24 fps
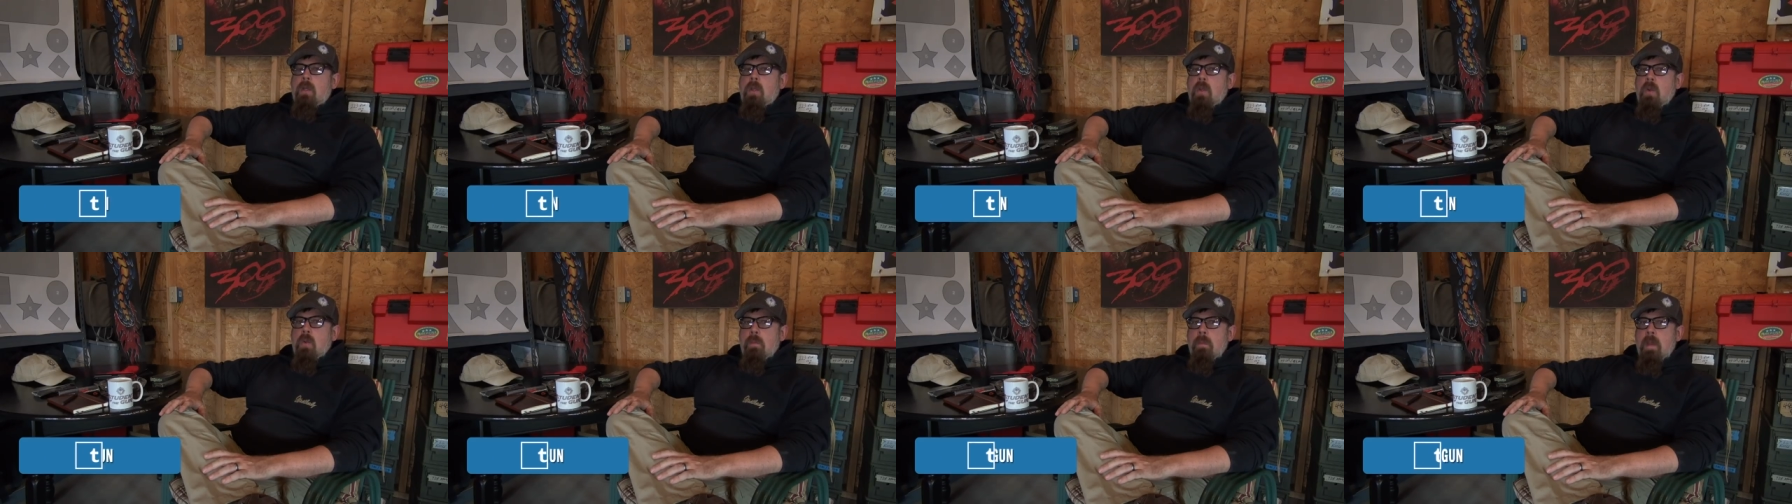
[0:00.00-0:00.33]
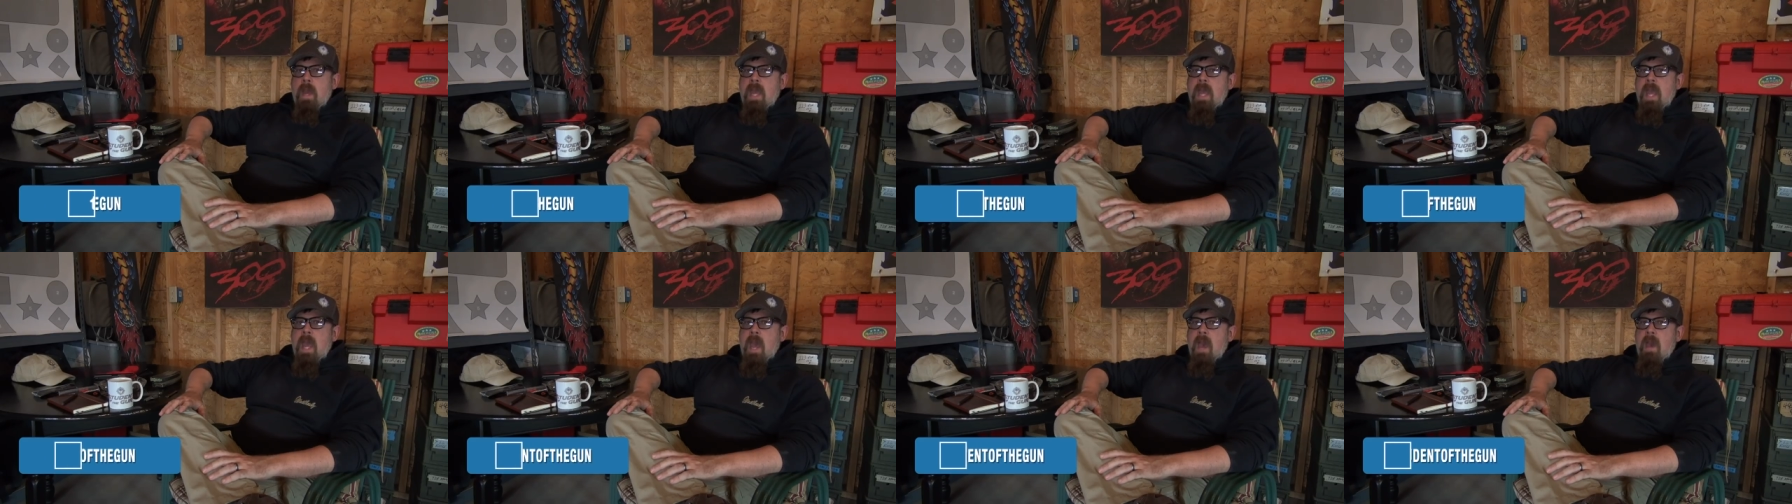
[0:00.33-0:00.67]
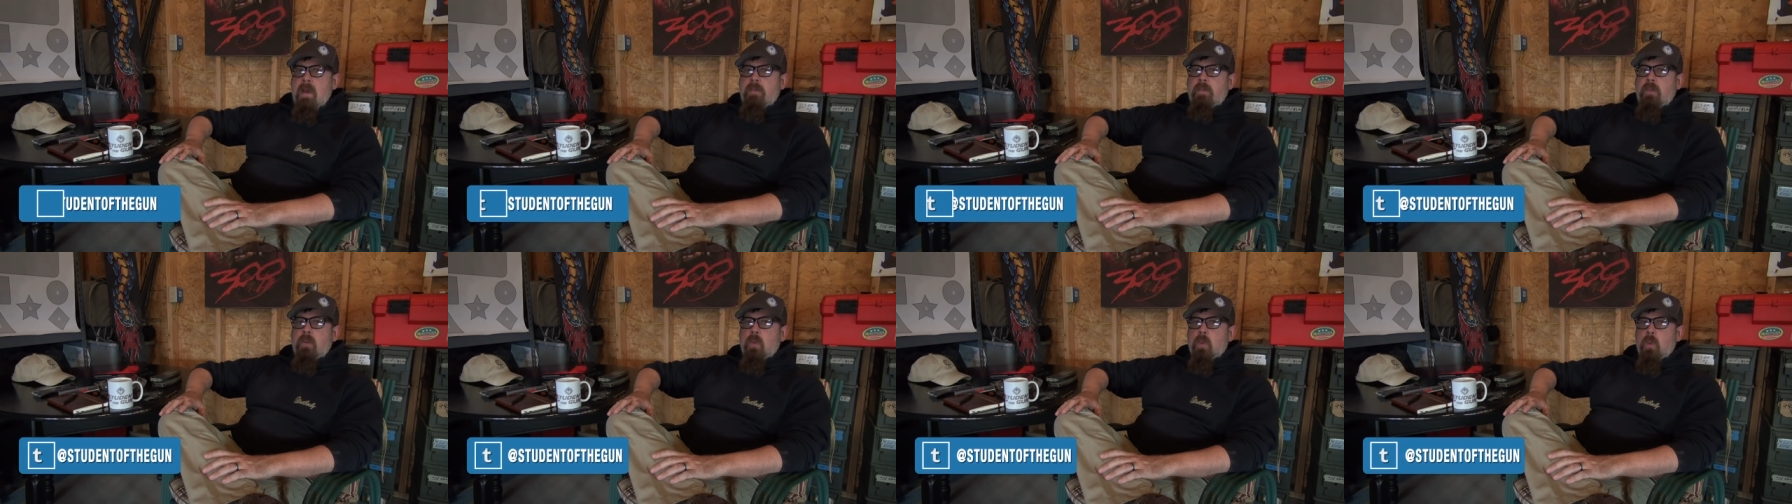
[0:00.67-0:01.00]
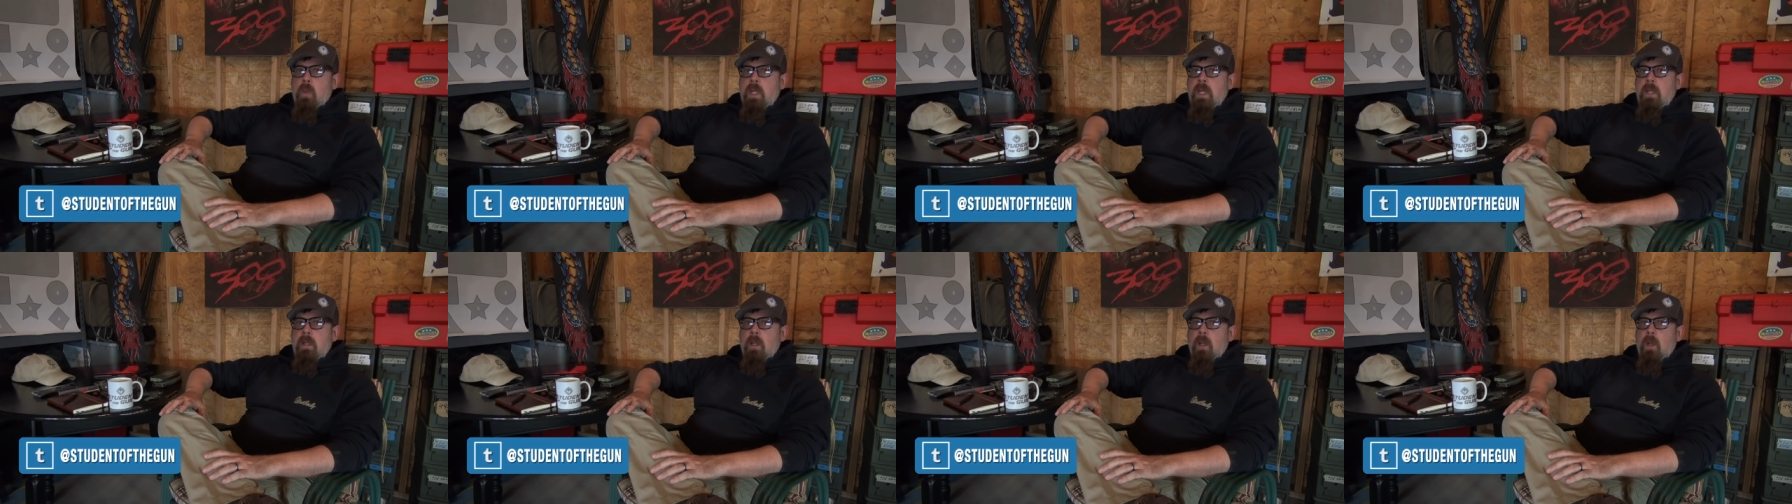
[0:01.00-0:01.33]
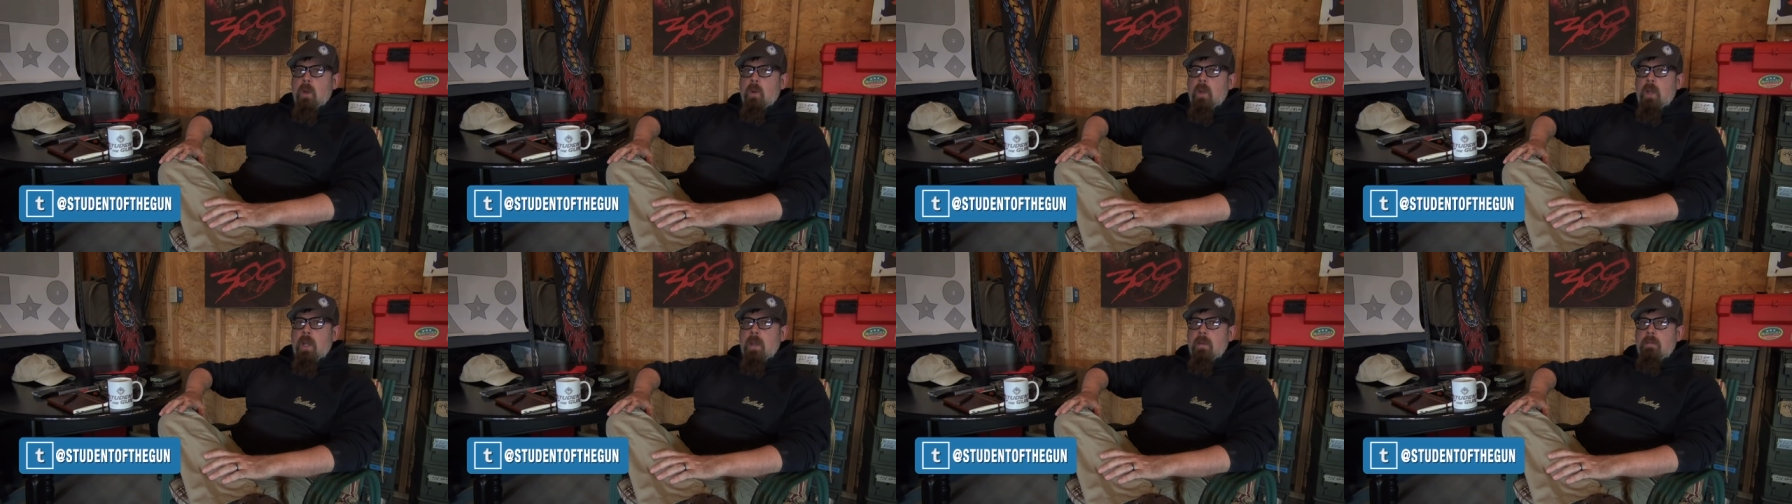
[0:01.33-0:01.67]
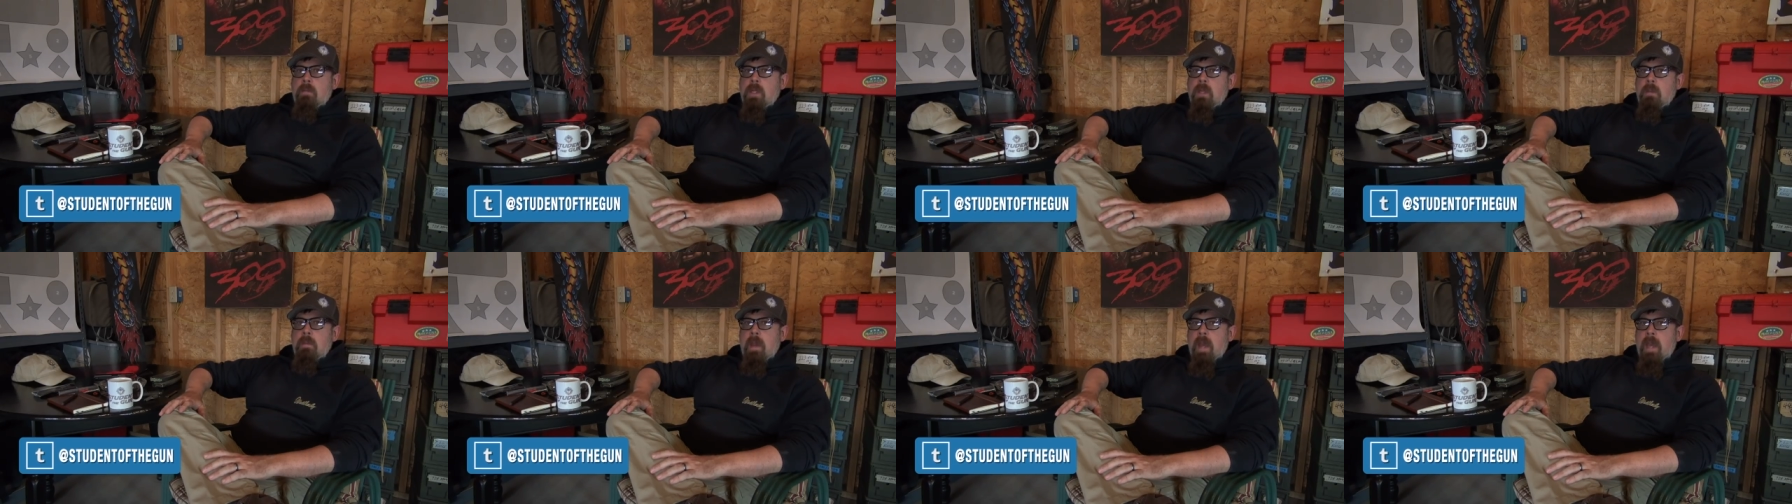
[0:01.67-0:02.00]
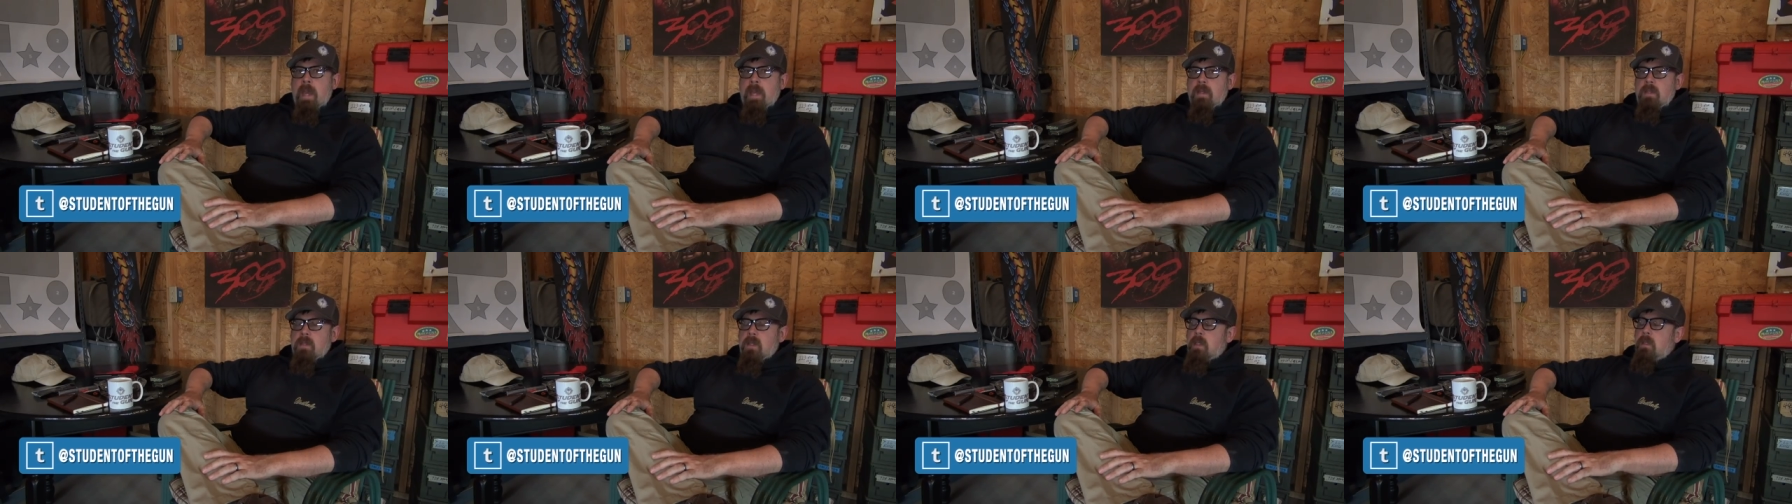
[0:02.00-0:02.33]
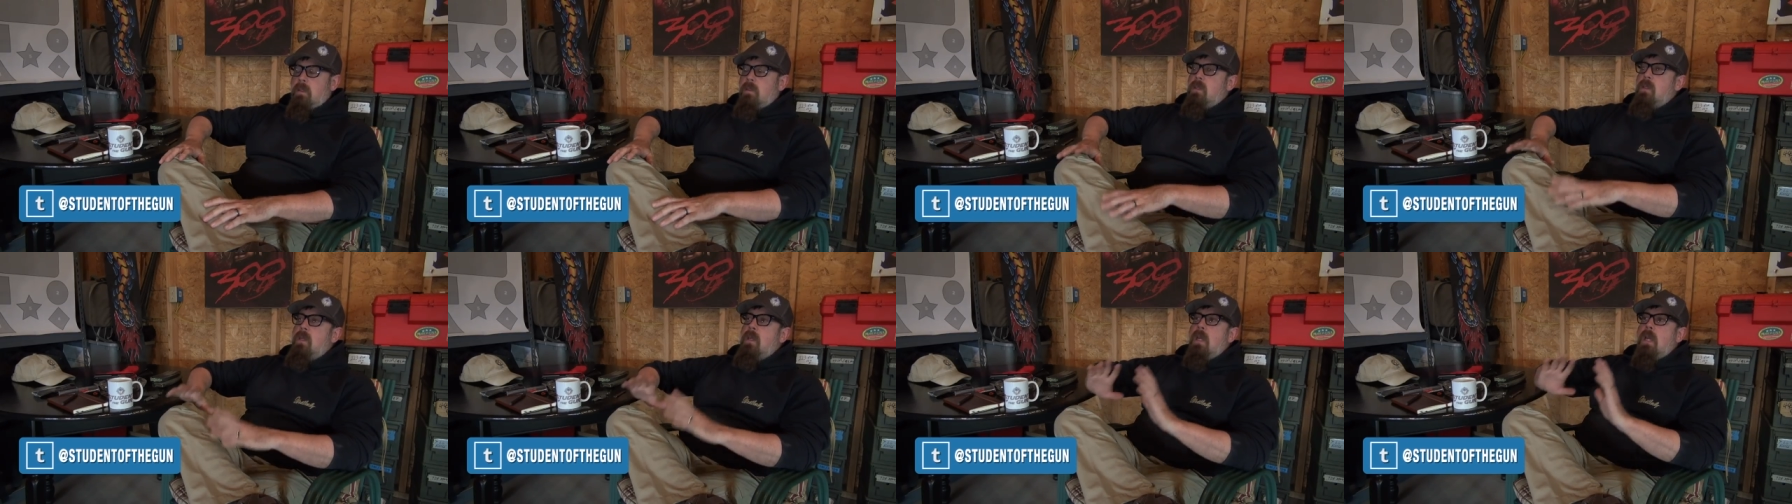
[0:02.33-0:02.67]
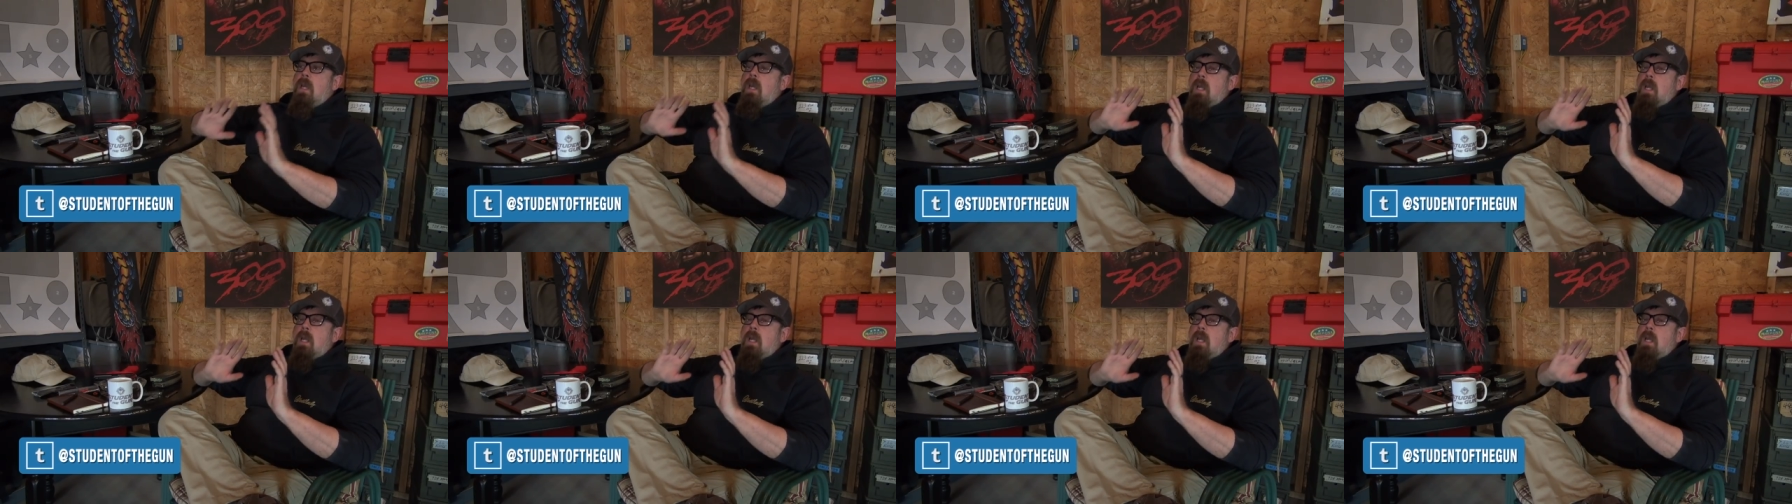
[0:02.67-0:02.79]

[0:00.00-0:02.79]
you may have to reload empty magazines.